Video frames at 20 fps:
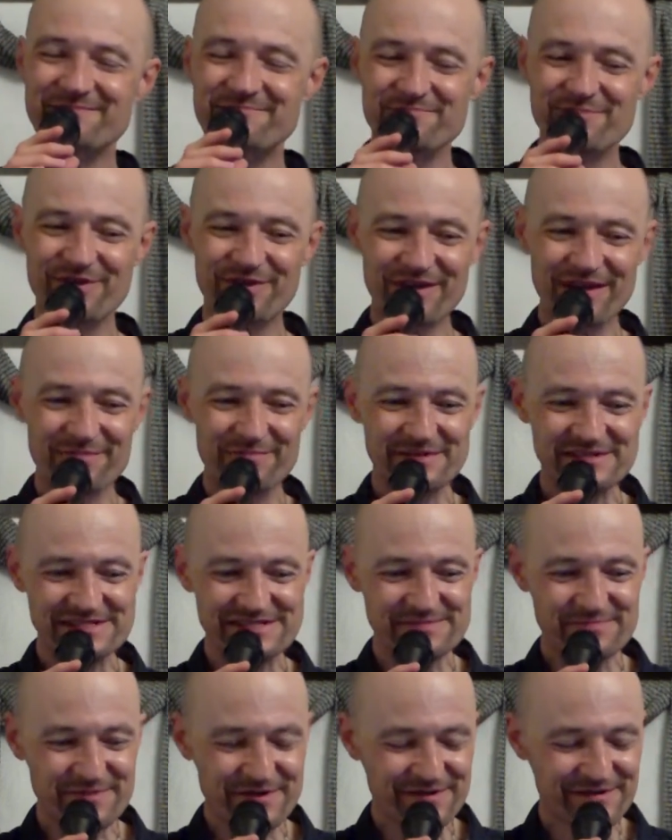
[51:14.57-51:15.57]
perk up his
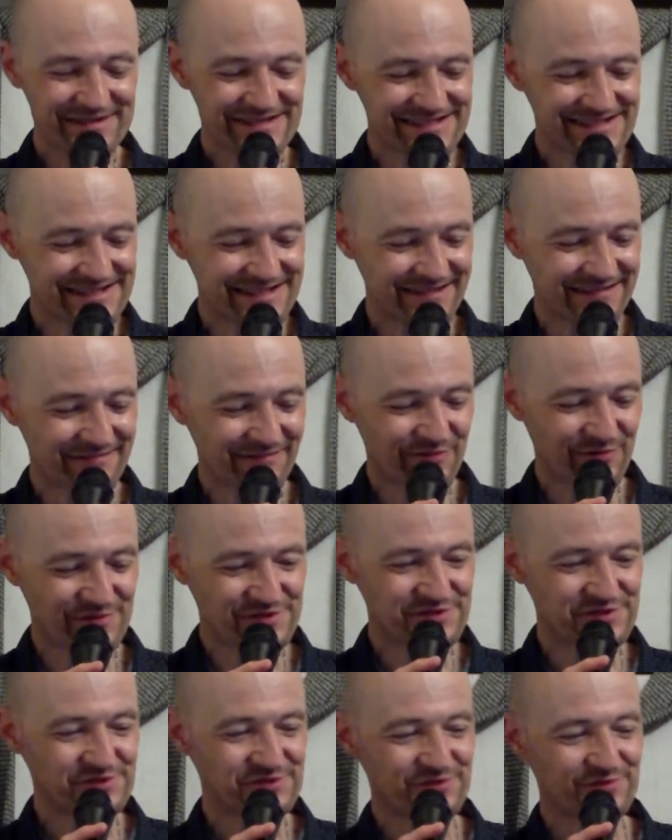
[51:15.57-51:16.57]
spirits, and of
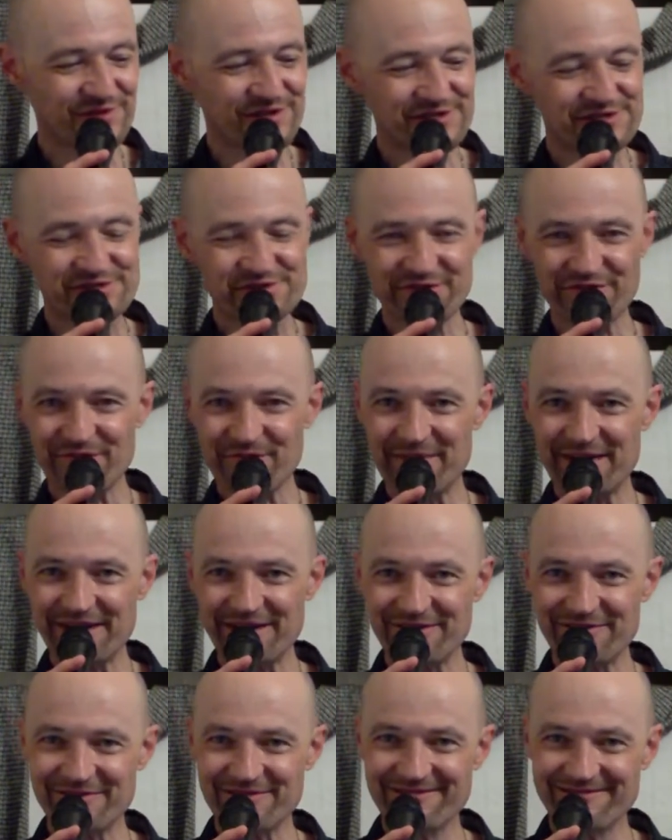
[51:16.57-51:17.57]
course Julia
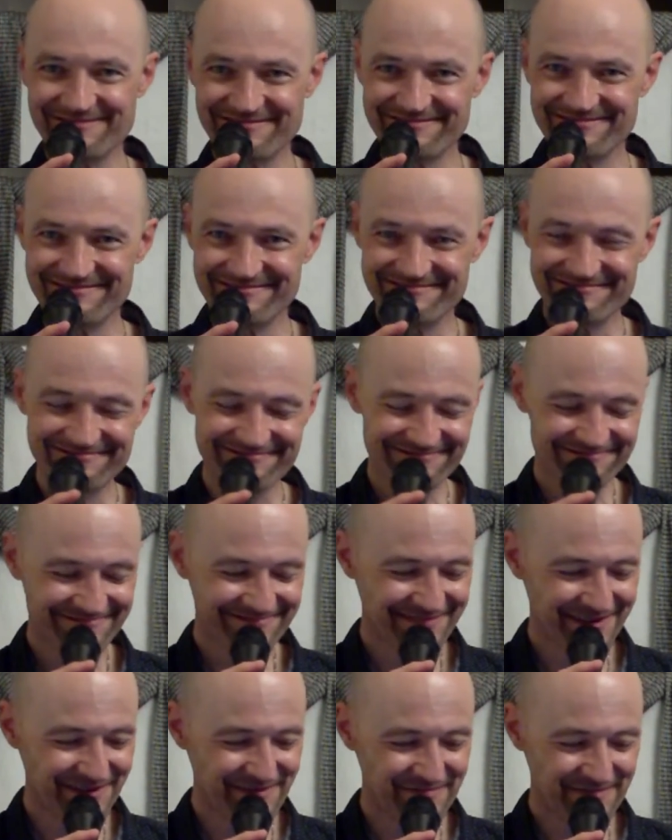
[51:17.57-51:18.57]
Sugarbaker
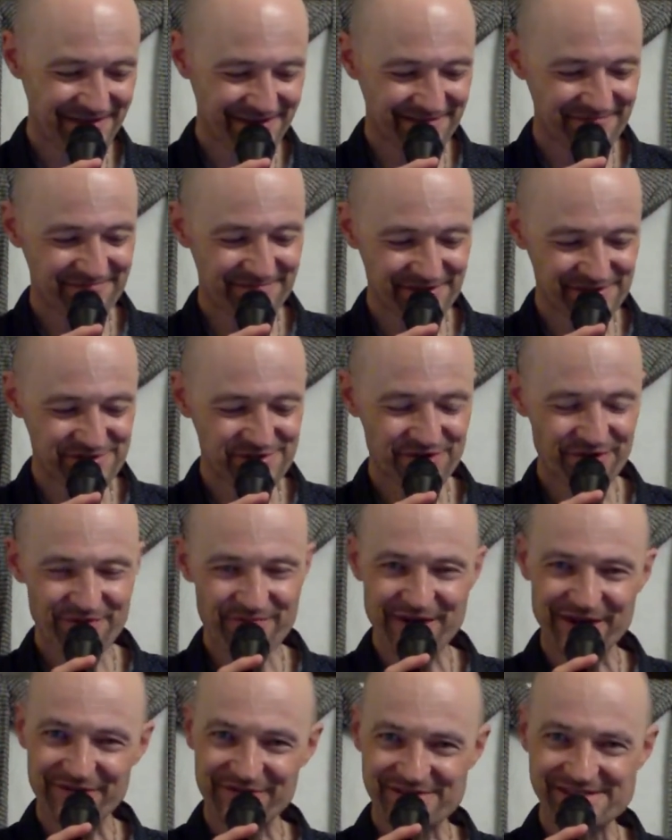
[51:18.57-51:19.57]
of the
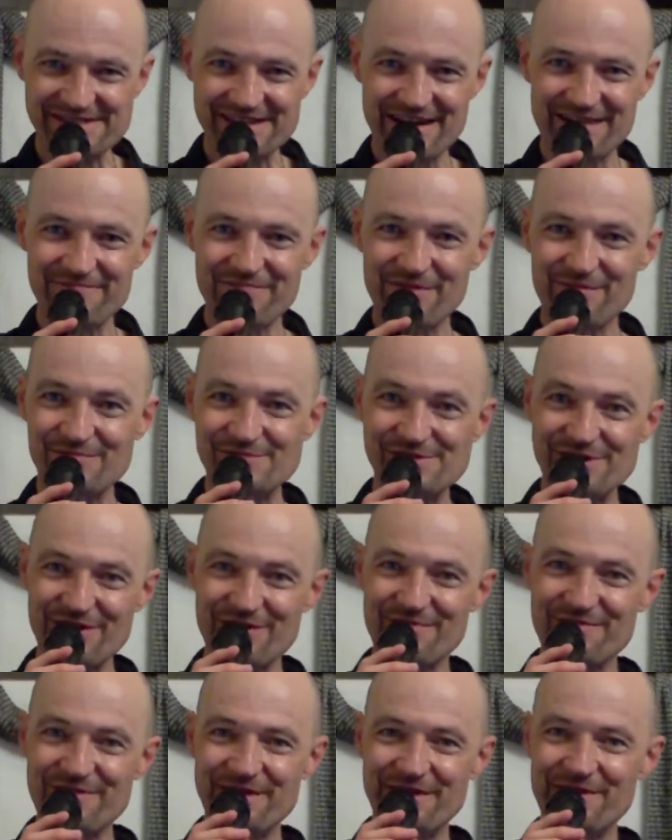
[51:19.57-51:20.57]
Sugarbaker design firm was
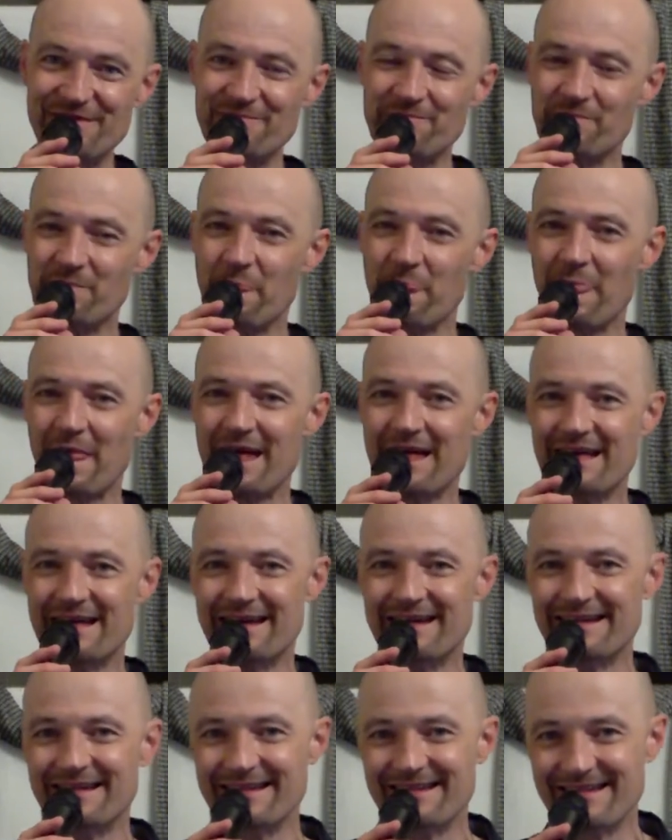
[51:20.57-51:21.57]
over there.
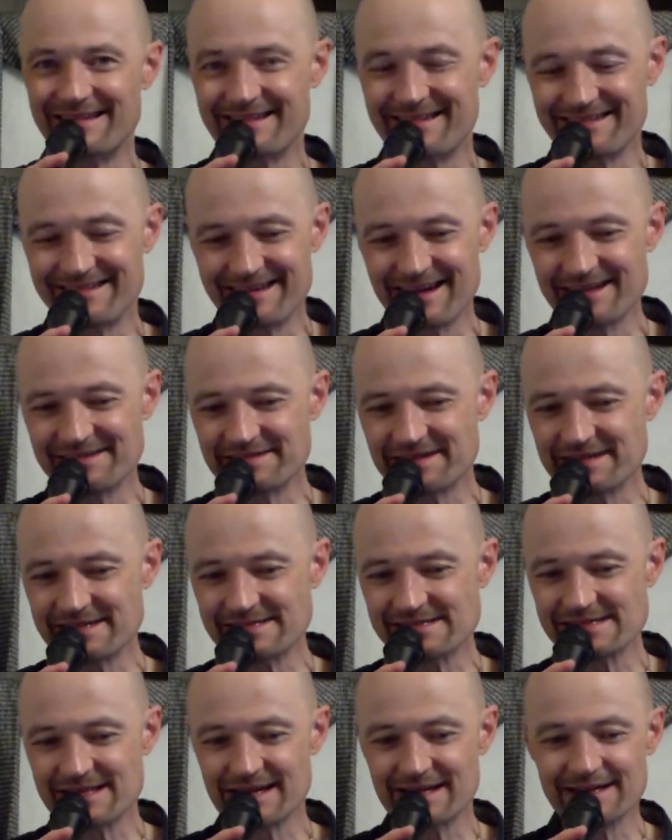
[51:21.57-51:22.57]

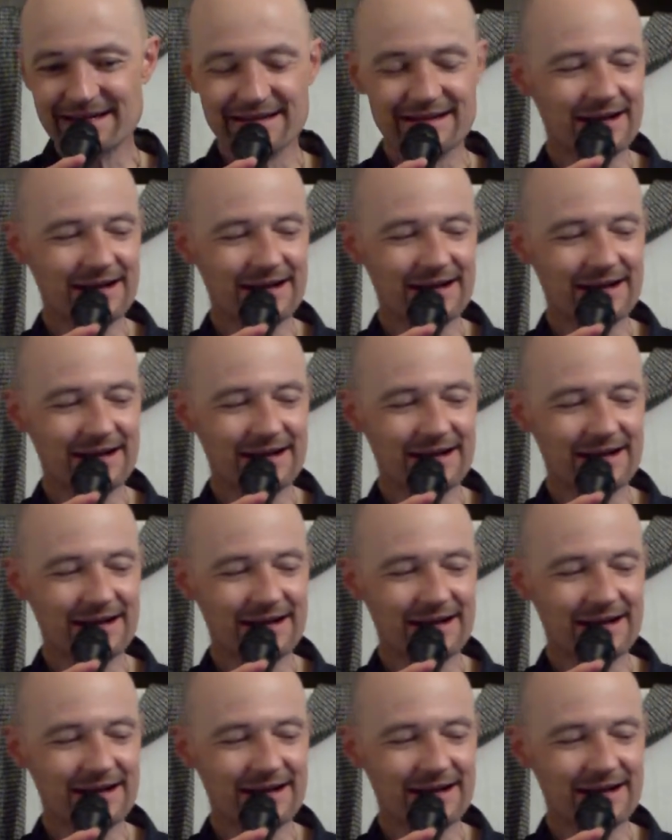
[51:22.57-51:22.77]
Etienne's like,